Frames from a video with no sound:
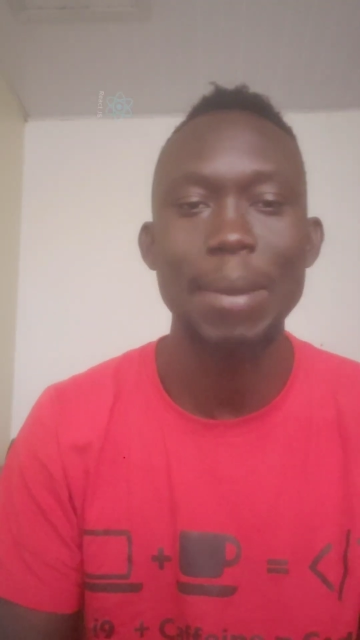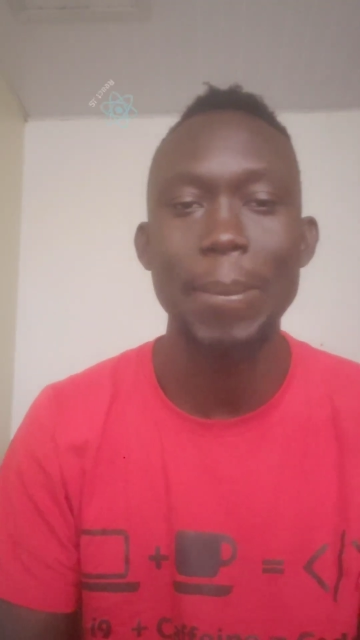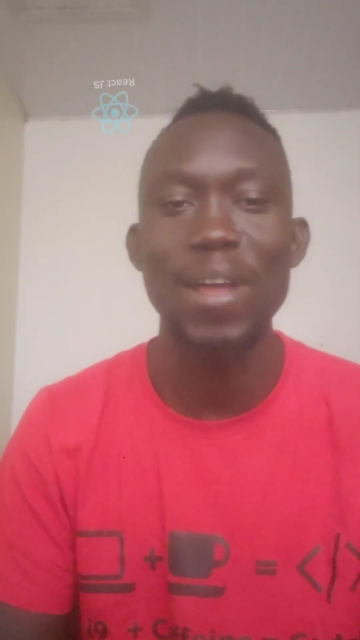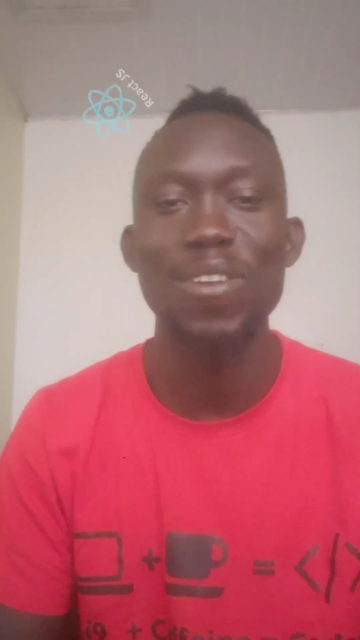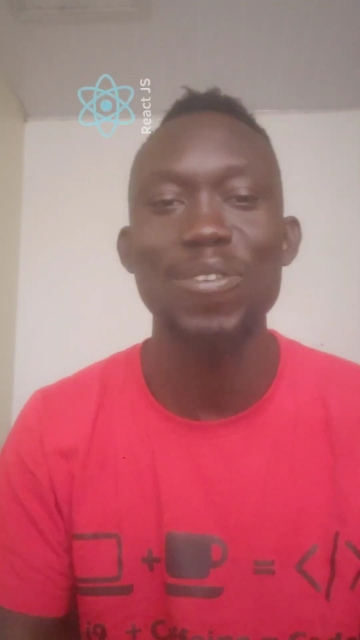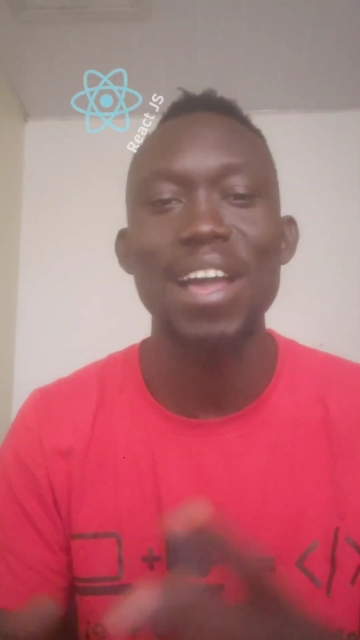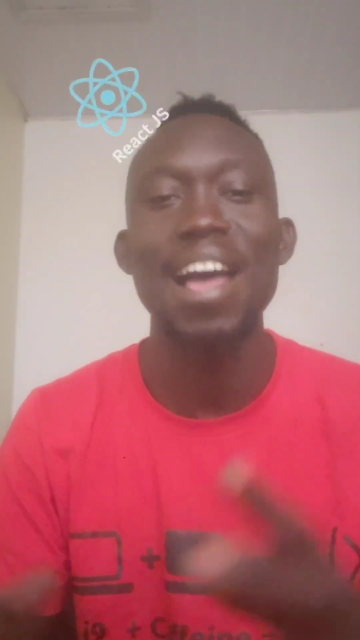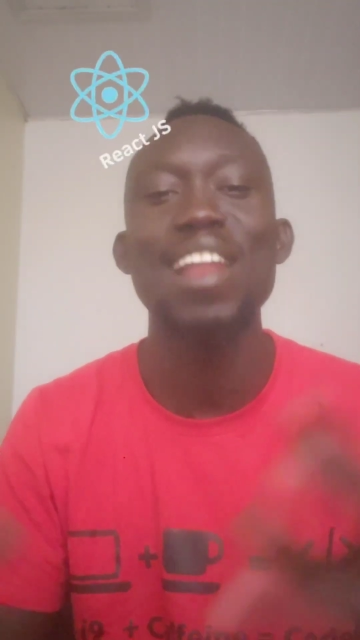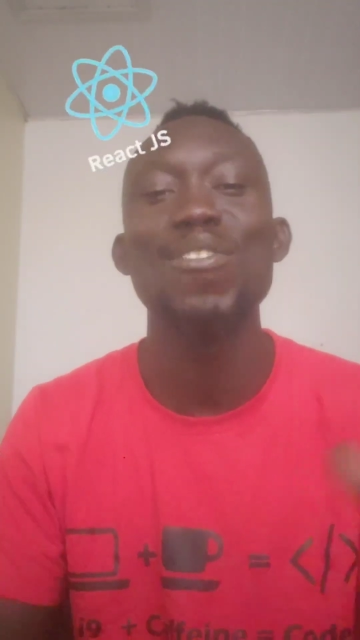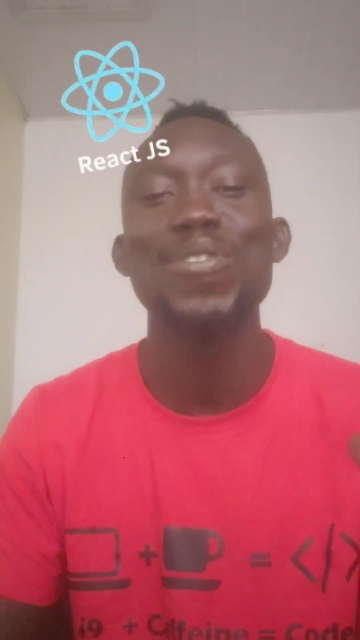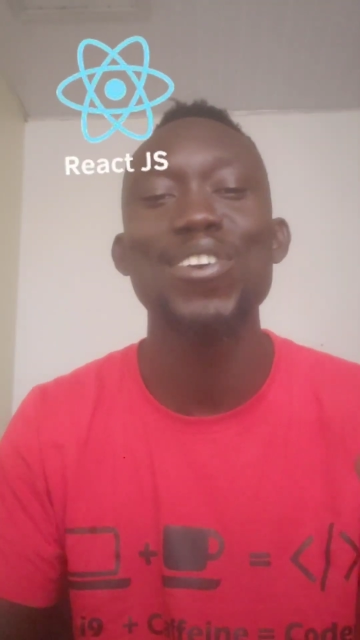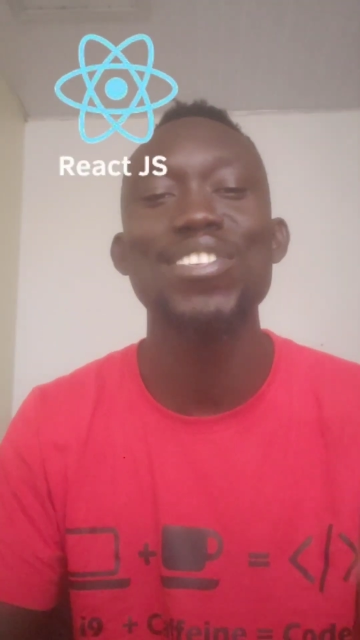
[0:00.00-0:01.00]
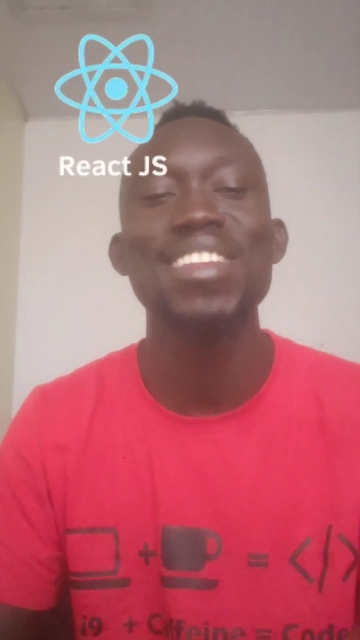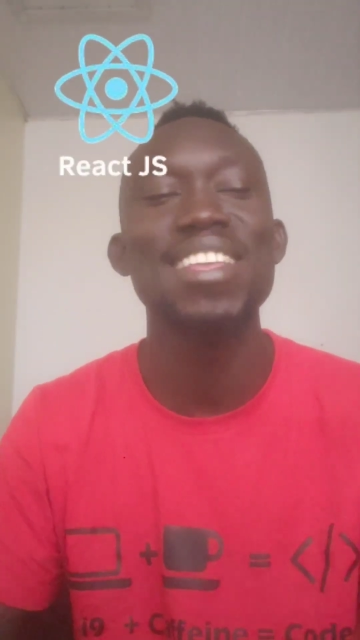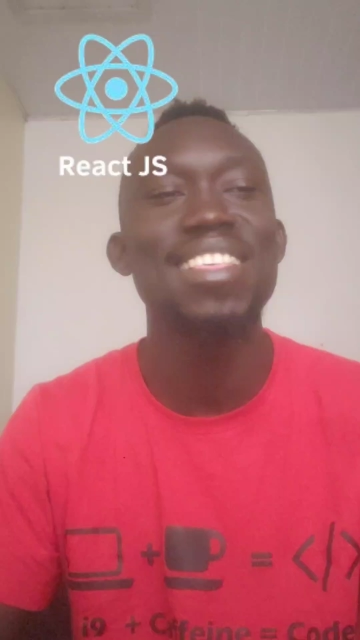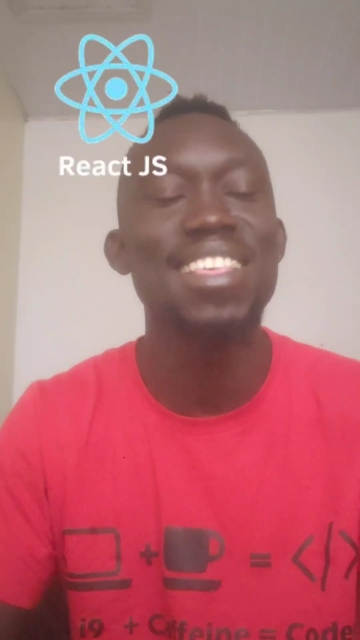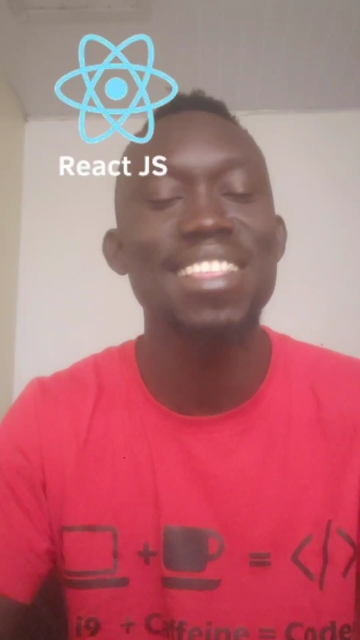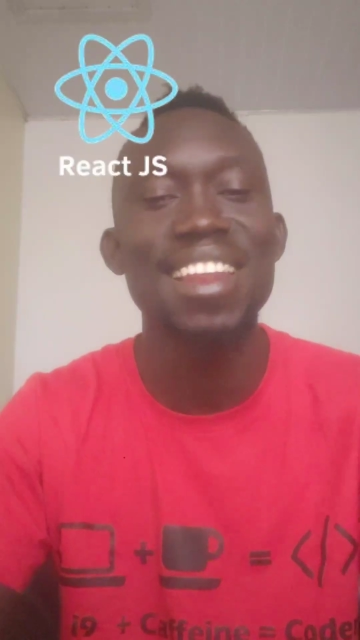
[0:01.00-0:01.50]
and of course,
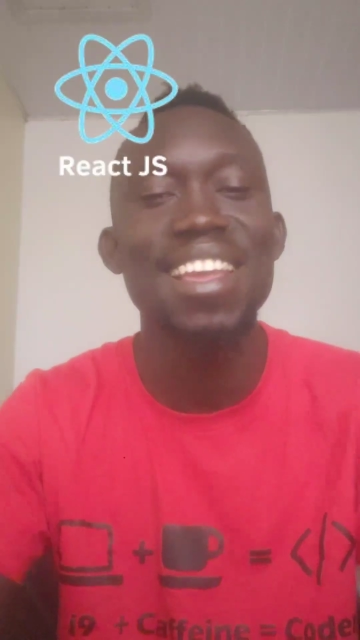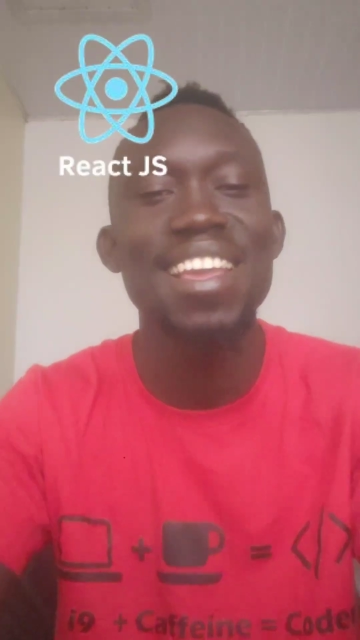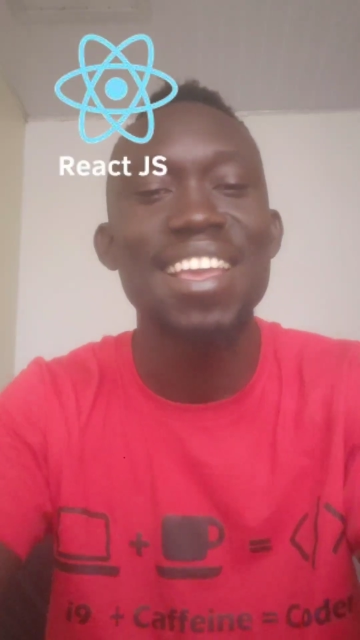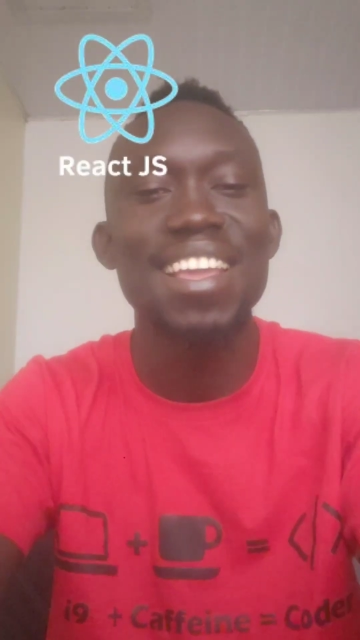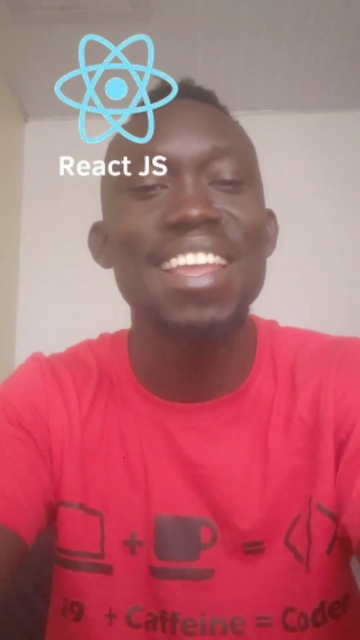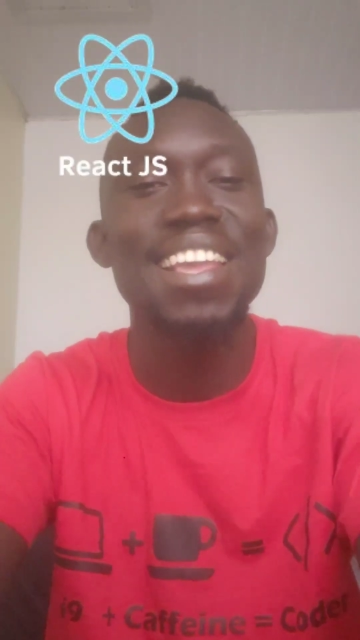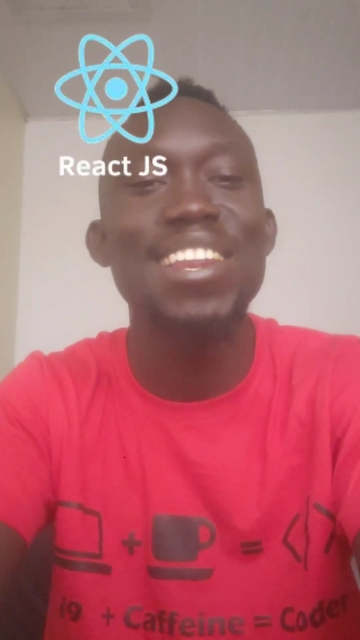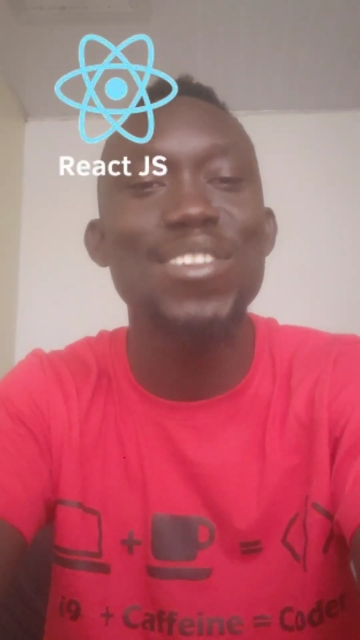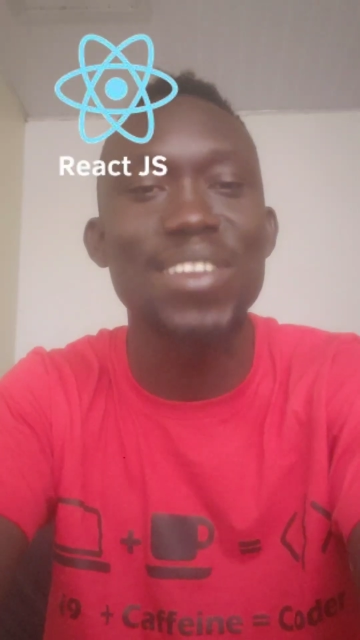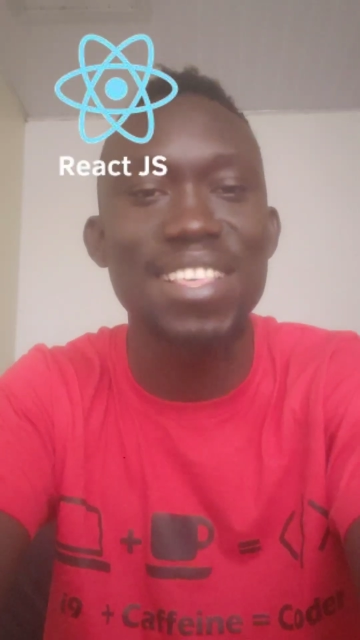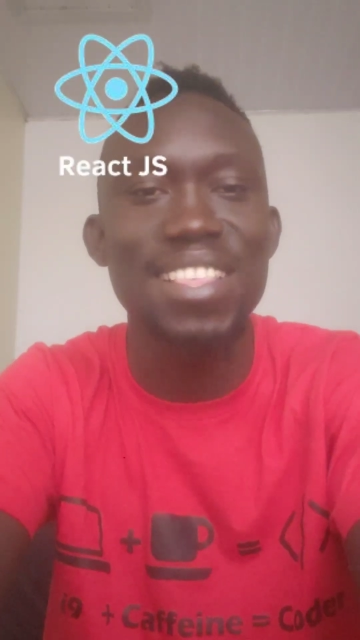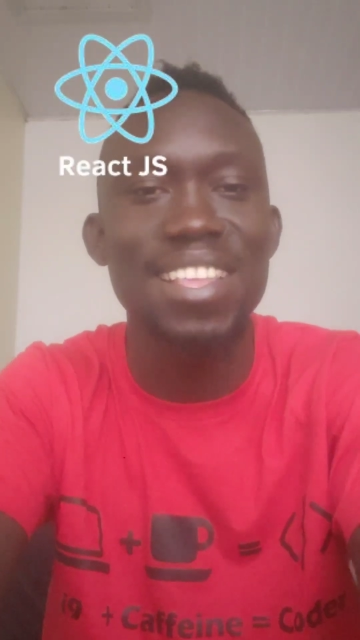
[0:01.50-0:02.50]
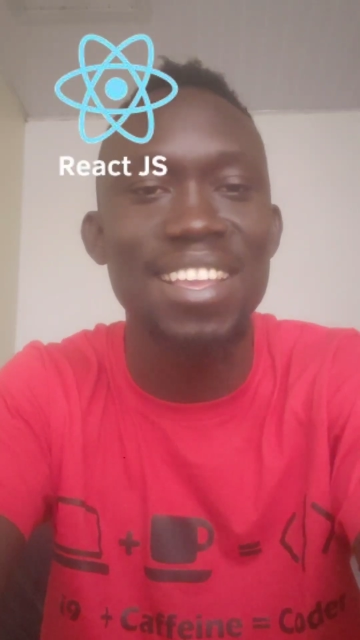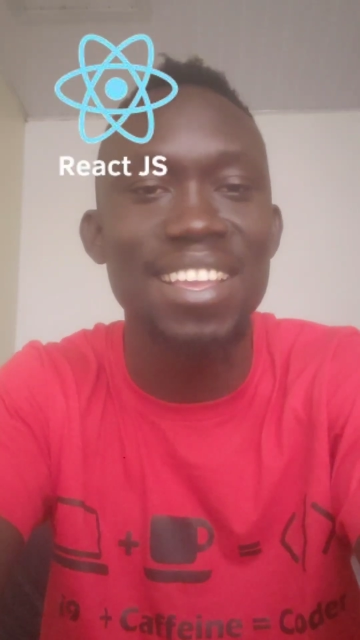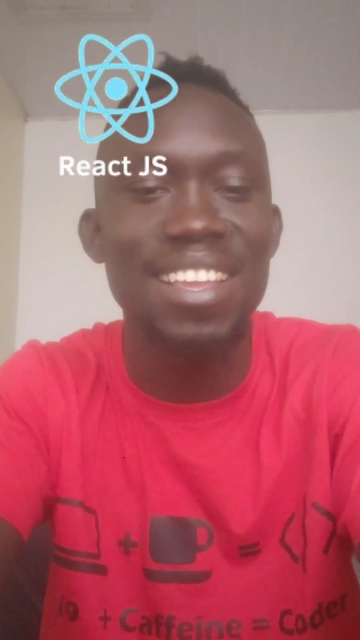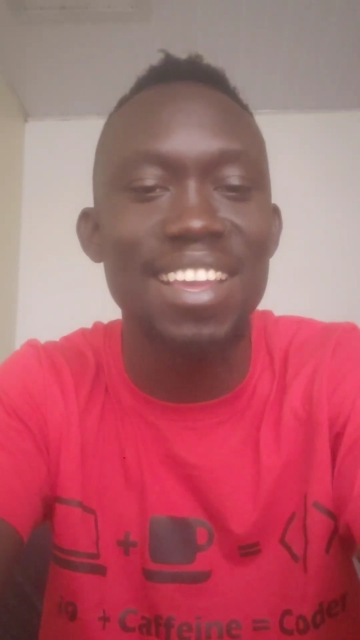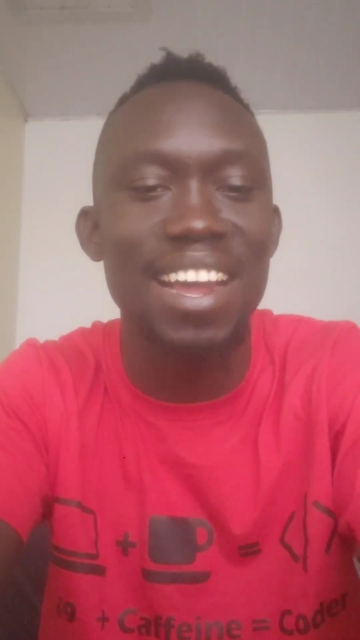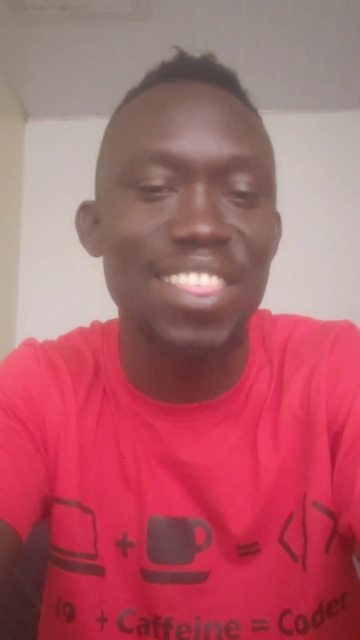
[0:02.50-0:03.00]
this is the
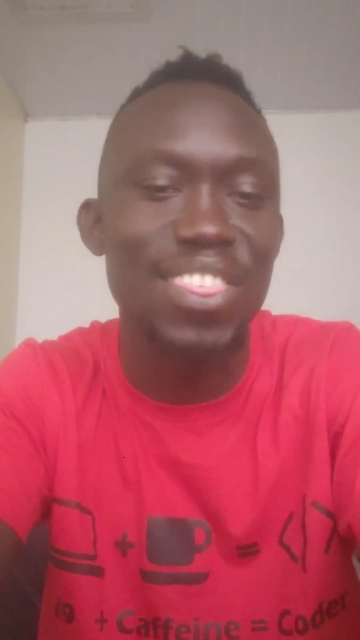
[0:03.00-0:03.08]
interesting